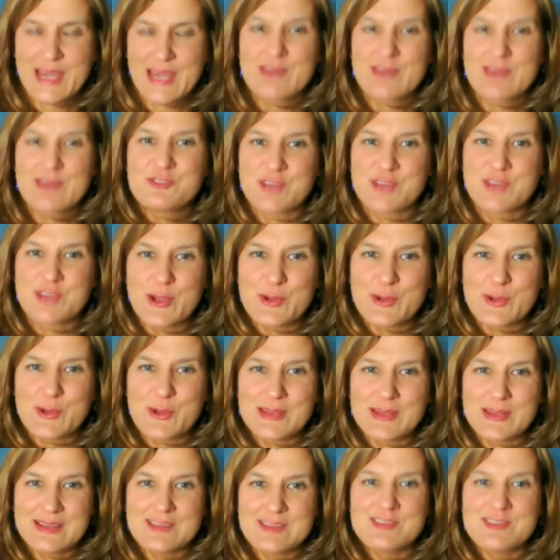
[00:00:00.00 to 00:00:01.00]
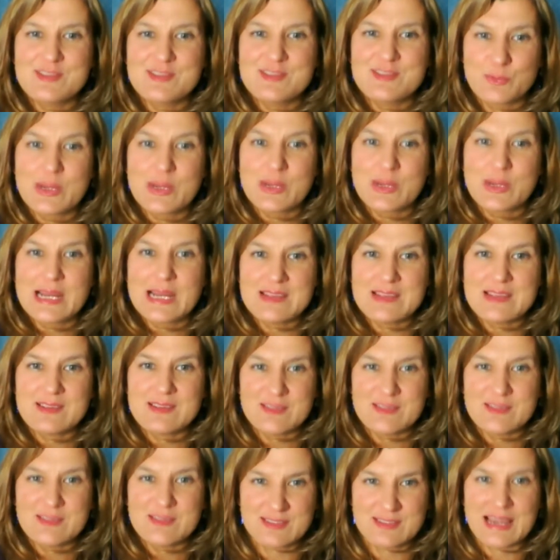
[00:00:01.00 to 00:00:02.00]
so this is really
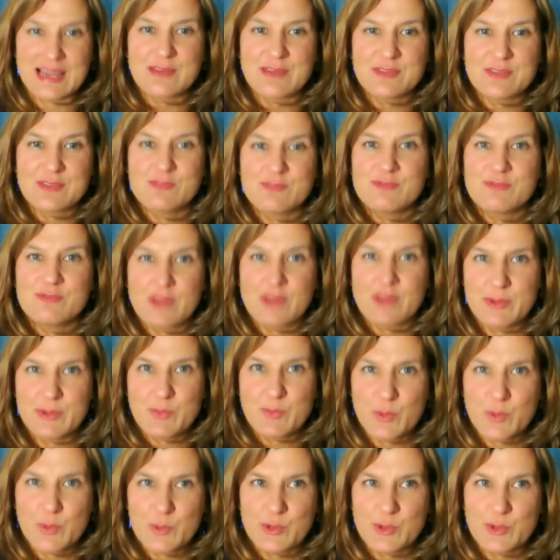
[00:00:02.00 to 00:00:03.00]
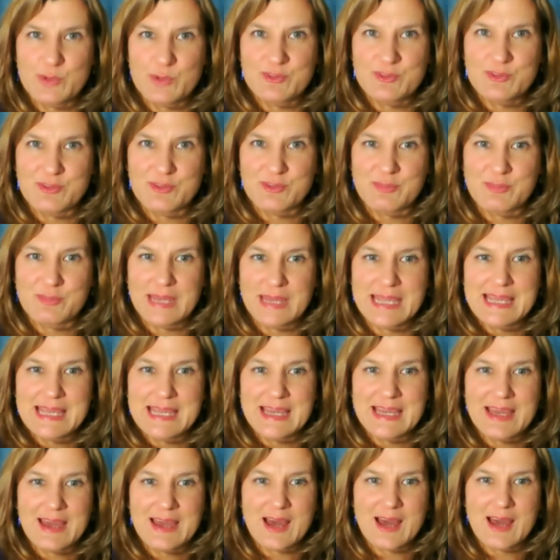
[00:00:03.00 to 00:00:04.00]
sounding very woo-woo to me.
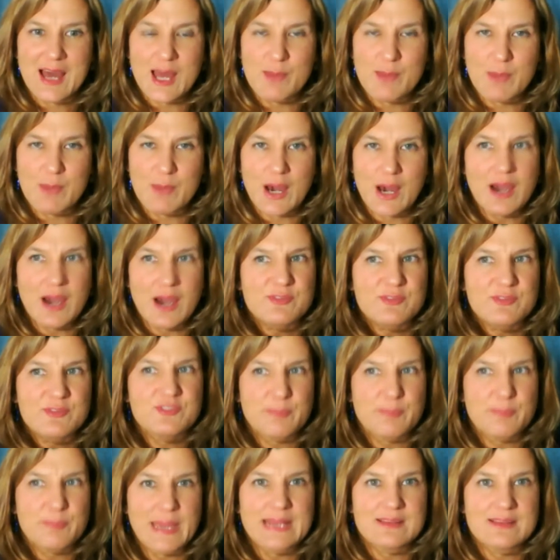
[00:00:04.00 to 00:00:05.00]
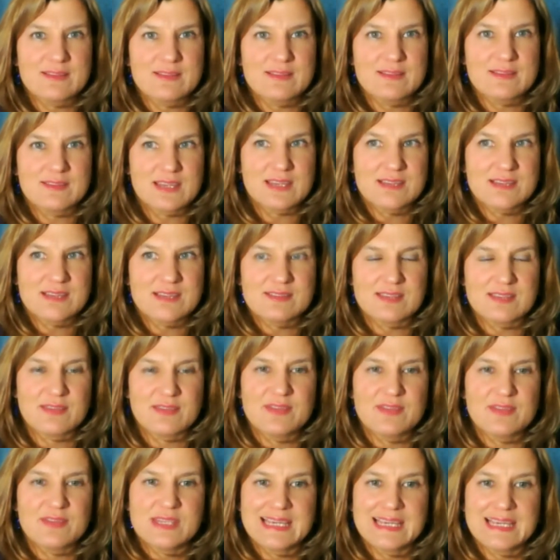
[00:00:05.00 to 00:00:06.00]
I've spent
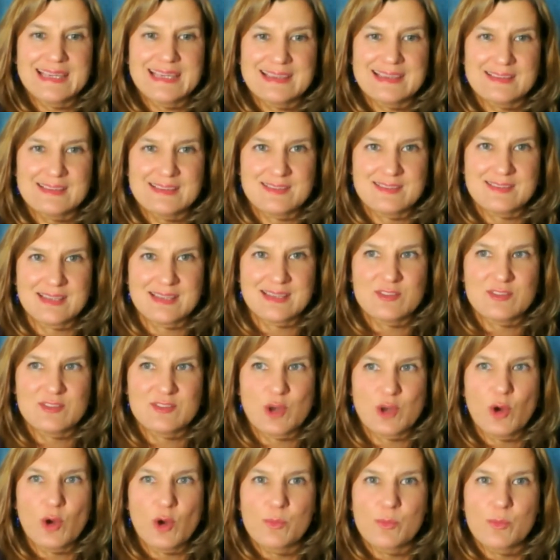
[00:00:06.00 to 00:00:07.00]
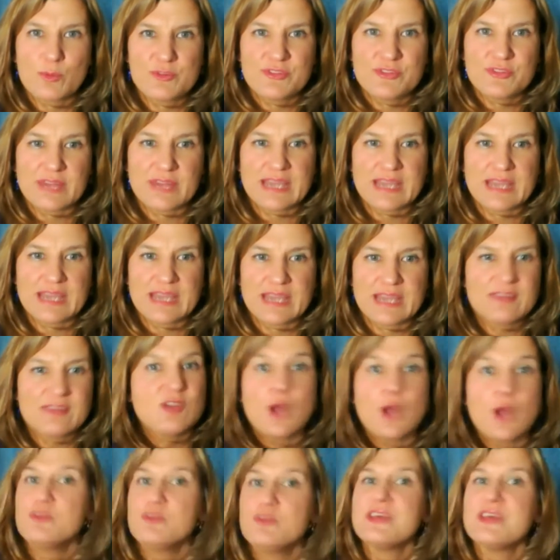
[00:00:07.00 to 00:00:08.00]
6-7 years in this horrible state.
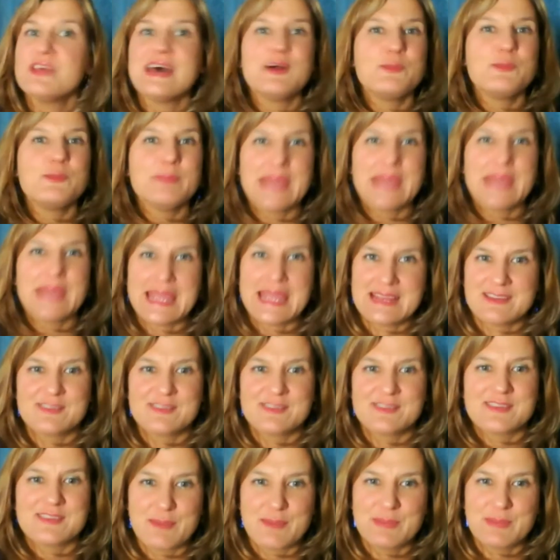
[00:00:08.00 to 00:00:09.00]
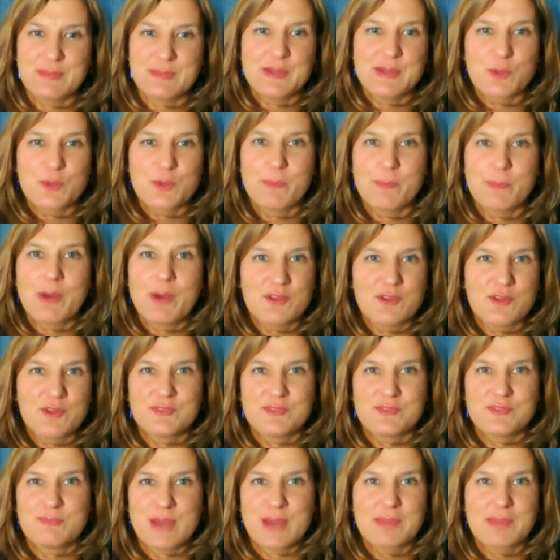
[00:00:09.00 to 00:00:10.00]
Don't tell me that tapping on a
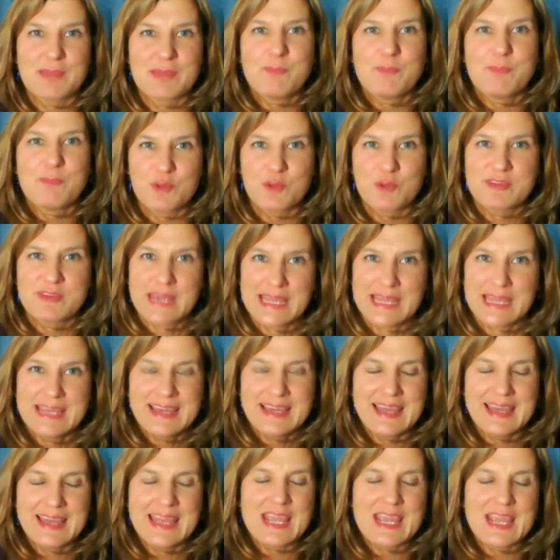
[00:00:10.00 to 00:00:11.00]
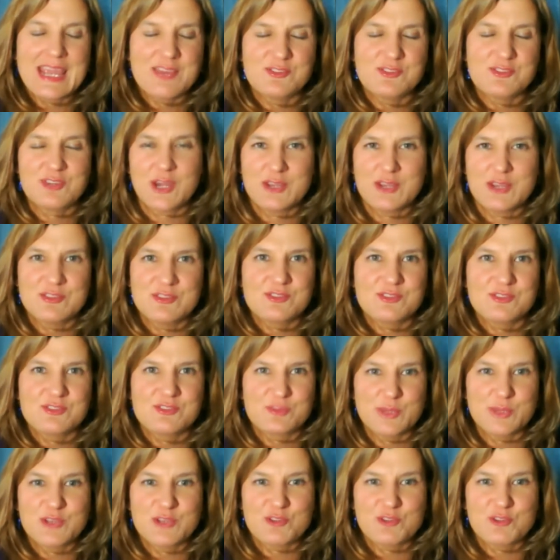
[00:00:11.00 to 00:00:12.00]
part of my body is going to
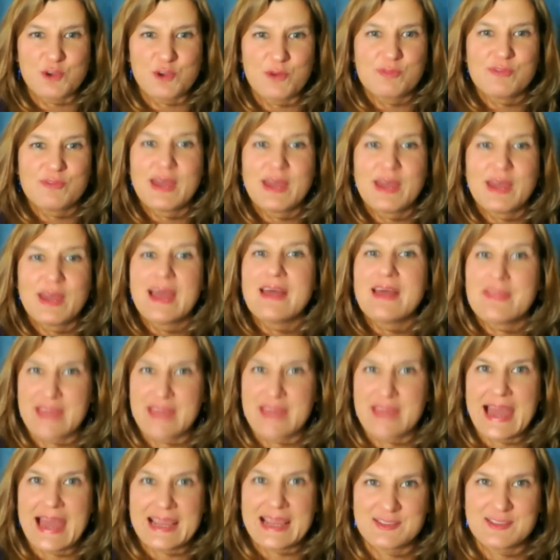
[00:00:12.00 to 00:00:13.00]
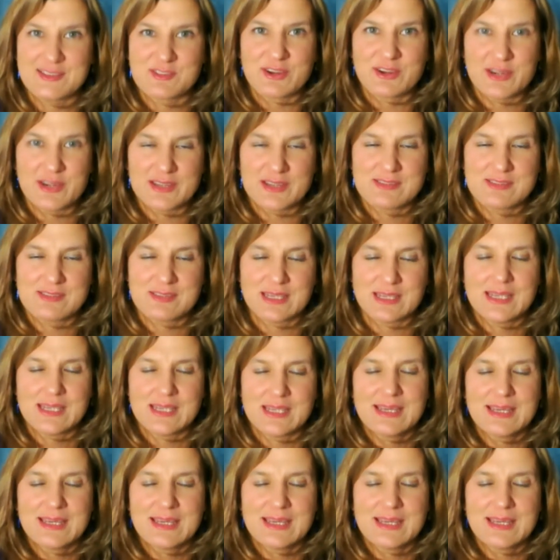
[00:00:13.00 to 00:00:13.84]
switch off that anxiety.